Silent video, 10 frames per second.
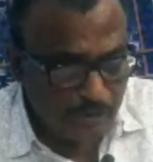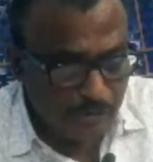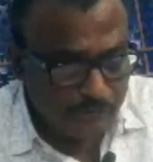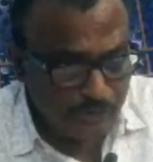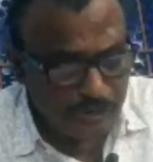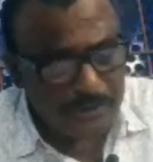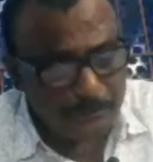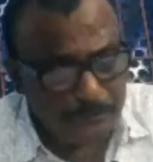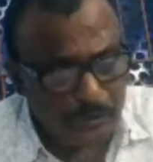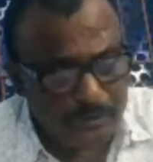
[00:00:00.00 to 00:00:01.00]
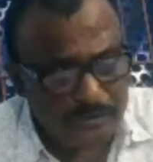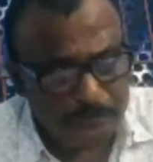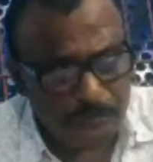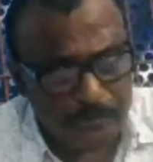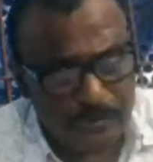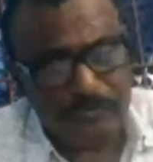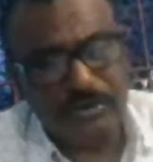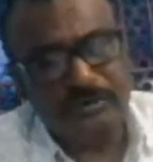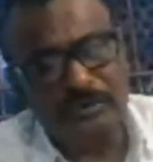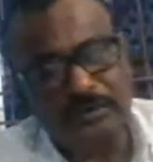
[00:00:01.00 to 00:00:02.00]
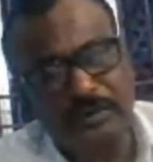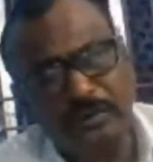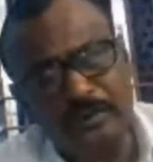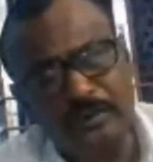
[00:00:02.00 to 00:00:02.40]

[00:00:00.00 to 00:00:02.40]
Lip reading: Hereinafter excepted, because section 300